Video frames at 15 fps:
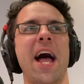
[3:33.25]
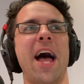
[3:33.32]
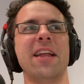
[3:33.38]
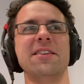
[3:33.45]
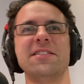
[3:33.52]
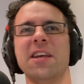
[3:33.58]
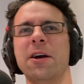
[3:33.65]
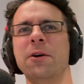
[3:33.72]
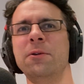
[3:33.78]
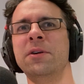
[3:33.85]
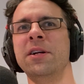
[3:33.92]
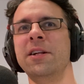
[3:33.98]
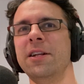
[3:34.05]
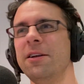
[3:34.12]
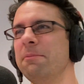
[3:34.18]
And so,
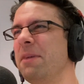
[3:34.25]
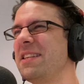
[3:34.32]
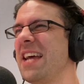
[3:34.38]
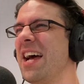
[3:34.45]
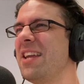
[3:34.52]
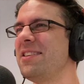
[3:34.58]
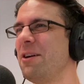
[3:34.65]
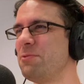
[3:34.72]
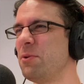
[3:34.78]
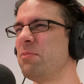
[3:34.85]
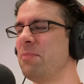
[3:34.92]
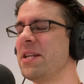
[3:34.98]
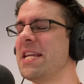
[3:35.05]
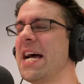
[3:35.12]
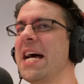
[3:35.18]
I was
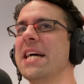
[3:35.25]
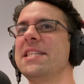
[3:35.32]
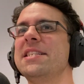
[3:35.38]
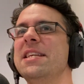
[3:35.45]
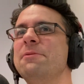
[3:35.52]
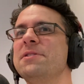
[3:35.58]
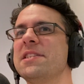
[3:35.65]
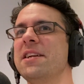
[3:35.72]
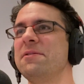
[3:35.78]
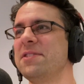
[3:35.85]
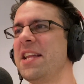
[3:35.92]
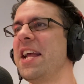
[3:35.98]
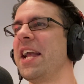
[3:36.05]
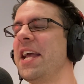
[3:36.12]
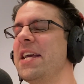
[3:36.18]
with my dad, and he was like, I was
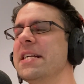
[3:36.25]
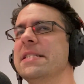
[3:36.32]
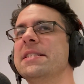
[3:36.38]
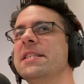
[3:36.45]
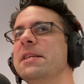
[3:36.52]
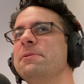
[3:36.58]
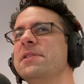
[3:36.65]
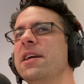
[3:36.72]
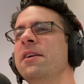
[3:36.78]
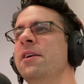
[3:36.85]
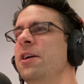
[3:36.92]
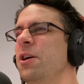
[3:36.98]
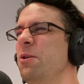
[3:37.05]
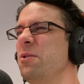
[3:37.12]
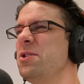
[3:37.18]
staying at his, and he was like,
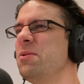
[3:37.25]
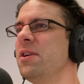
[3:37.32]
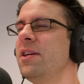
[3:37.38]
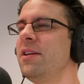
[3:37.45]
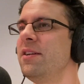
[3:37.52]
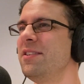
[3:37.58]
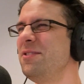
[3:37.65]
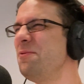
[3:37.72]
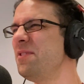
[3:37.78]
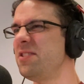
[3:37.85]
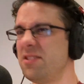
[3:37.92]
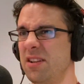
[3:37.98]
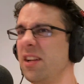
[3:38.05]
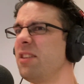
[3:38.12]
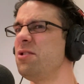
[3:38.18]
well, do you want
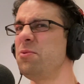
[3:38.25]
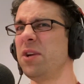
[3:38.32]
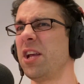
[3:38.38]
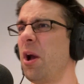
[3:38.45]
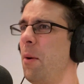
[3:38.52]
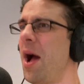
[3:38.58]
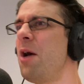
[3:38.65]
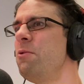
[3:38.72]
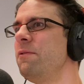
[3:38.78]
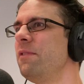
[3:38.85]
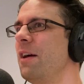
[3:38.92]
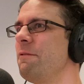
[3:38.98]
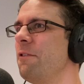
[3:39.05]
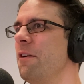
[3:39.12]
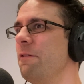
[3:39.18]
to go out,
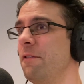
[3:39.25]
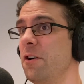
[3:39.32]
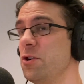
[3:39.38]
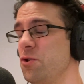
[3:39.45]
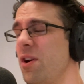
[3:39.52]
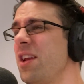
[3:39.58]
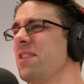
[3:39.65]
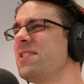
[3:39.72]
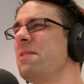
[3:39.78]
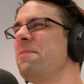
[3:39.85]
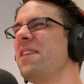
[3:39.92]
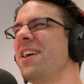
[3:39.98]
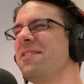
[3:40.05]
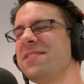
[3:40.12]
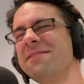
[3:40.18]
like, for a drink or
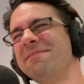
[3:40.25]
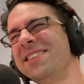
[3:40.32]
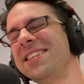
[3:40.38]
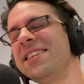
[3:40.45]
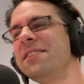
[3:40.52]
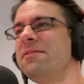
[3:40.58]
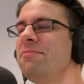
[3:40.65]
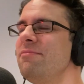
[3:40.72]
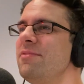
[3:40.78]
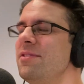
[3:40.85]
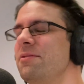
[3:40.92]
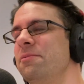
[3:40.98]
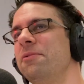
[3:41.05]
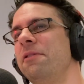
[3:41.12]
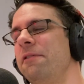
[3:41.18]
something? I was like, oh, I
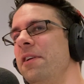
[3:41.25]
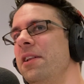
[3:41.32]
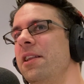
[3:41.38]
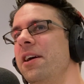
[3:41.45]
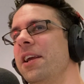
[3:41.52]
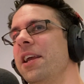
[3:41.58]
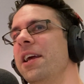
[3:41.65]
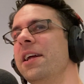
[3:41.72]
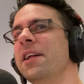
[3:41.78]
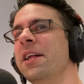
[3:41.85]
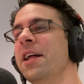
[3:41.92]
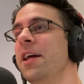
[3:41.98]
don't really feel like it.